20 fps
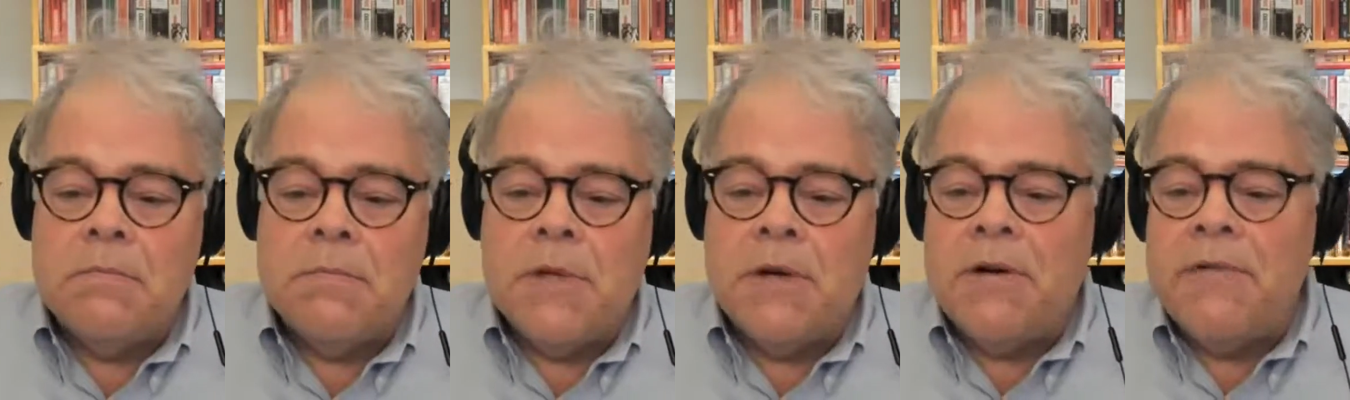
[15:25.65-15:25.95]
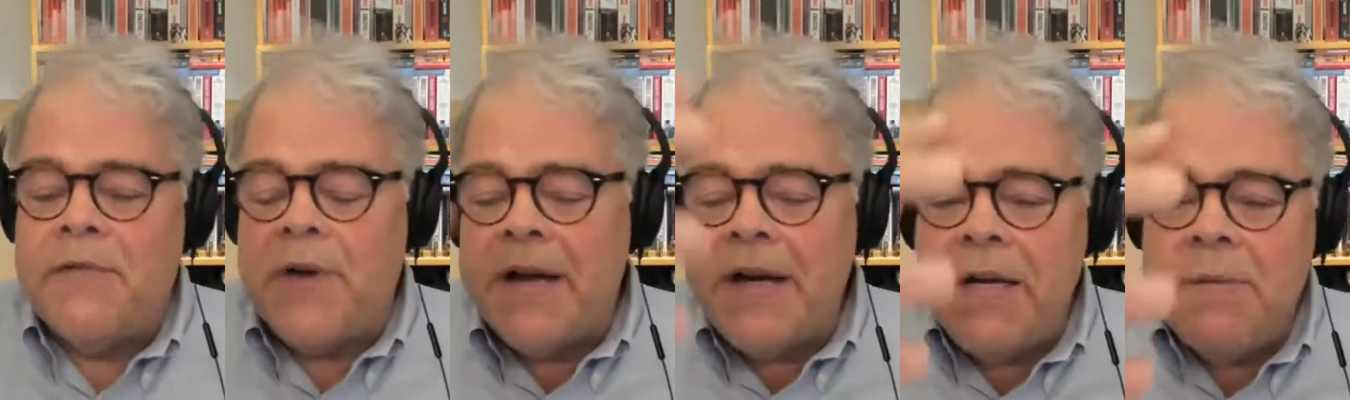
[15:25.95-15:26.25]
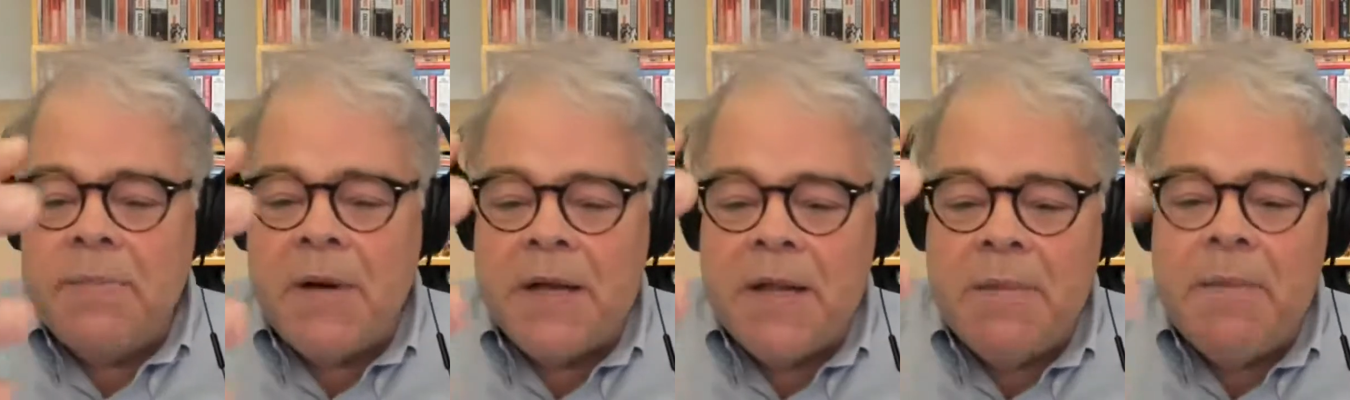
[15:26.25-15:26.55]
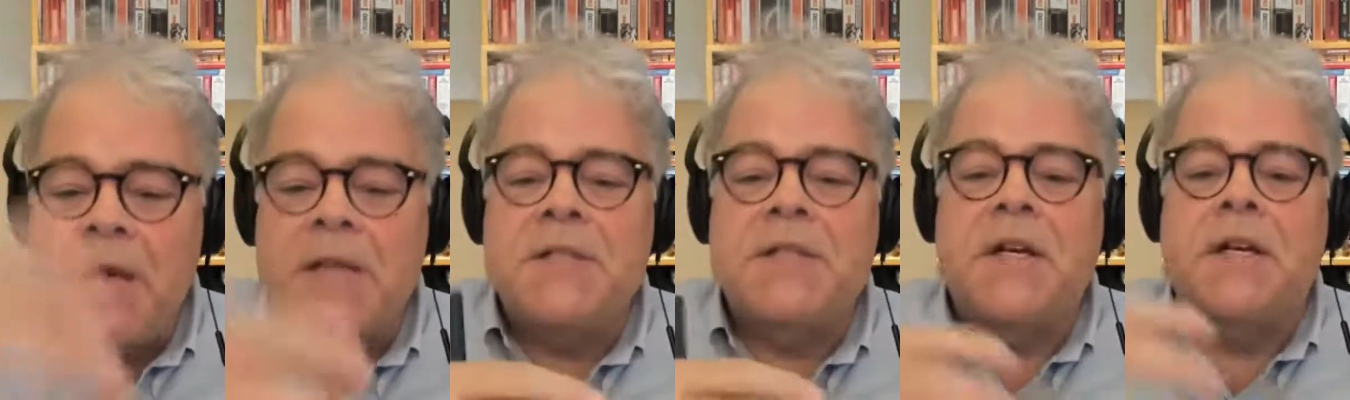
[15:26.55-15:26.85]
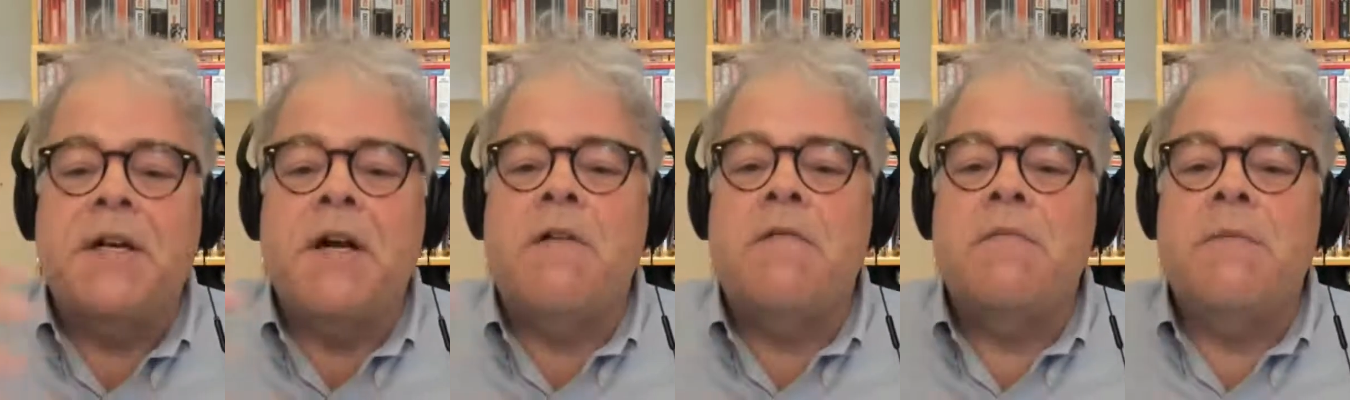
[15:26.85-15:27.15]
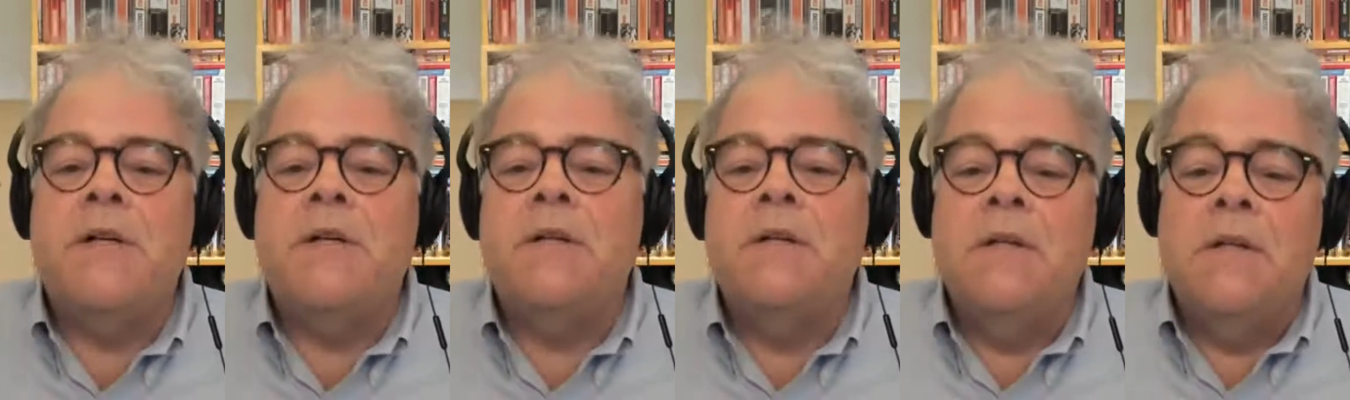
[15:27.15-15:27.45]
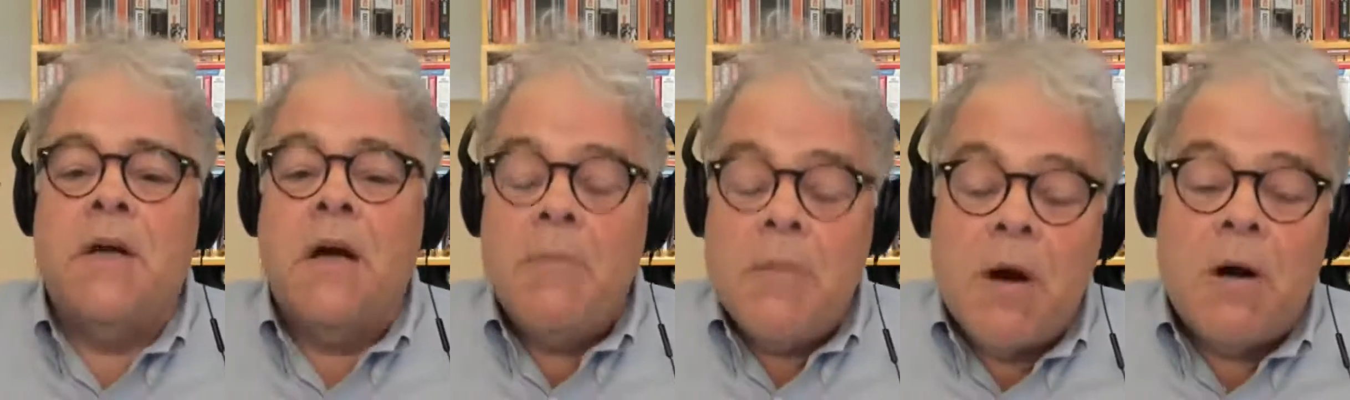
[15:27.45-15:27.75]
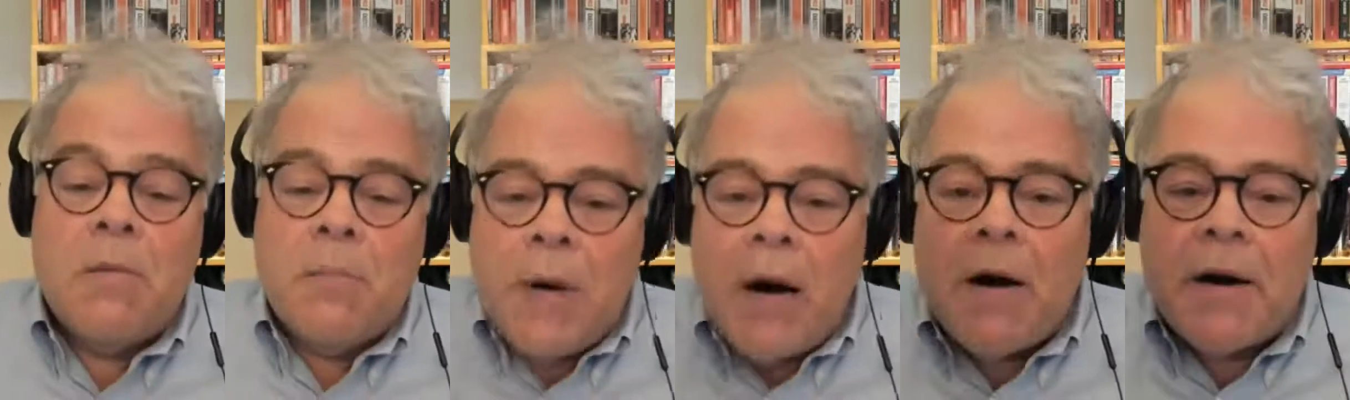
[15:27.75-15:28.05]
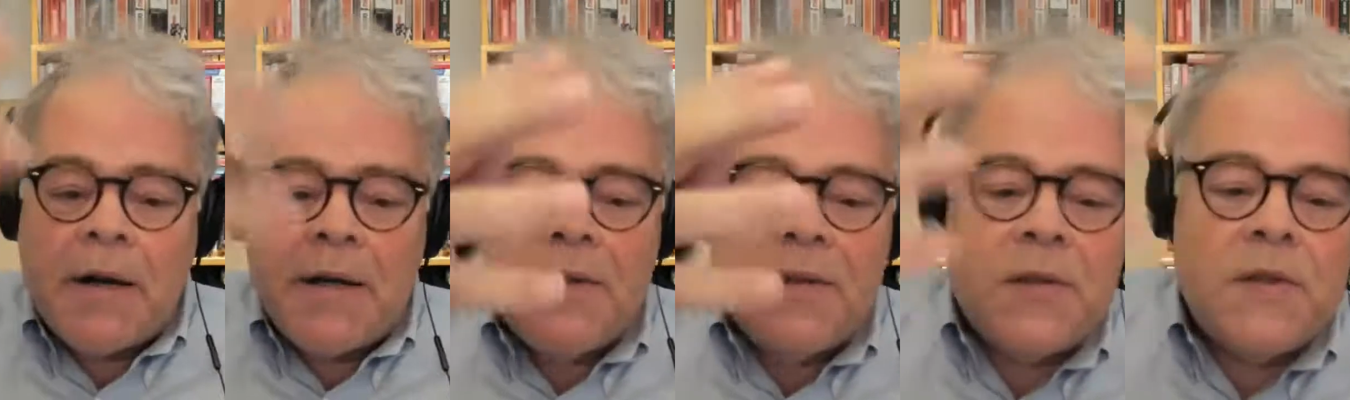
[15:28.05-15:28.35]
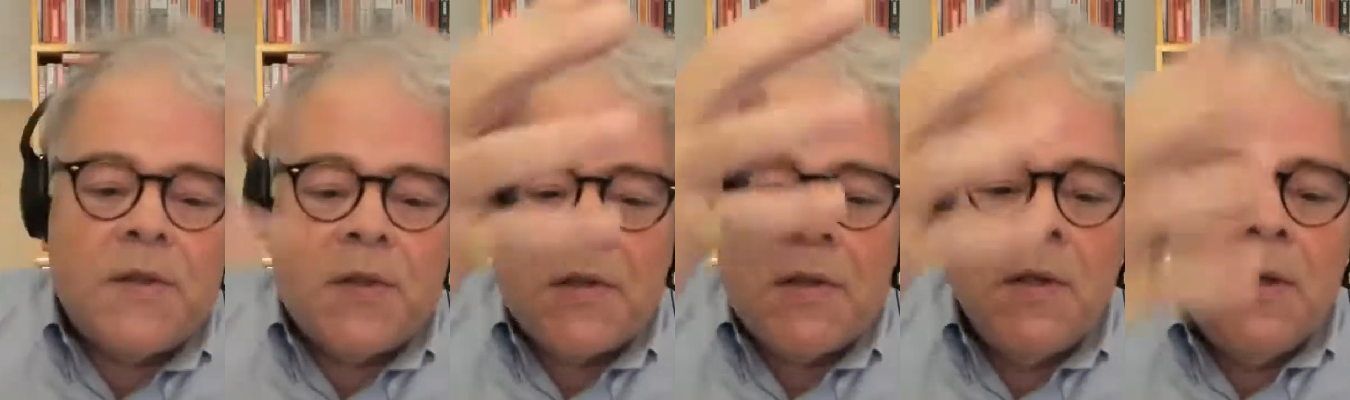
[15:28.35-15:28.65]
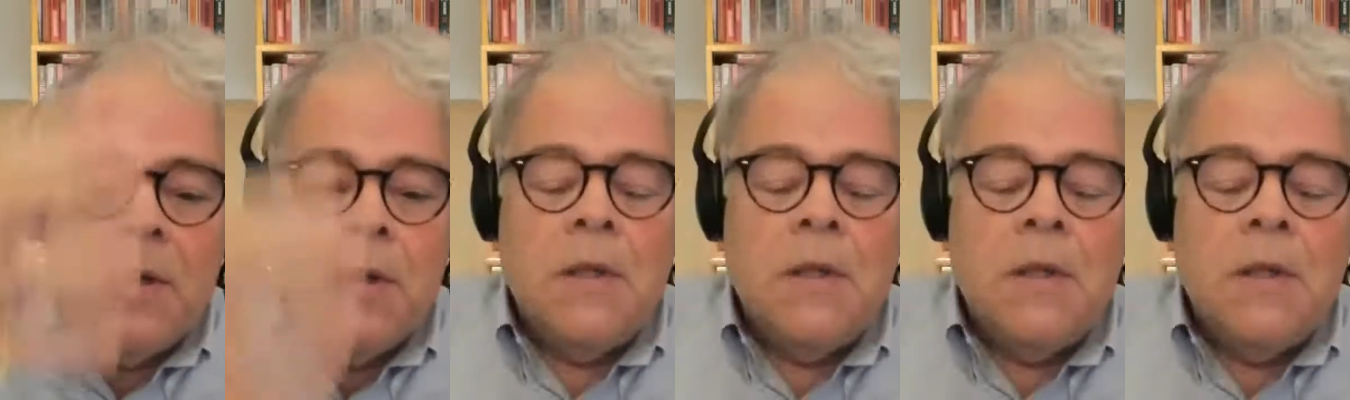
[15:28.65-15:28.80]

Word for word: they're invited by the Mexican government, Americans,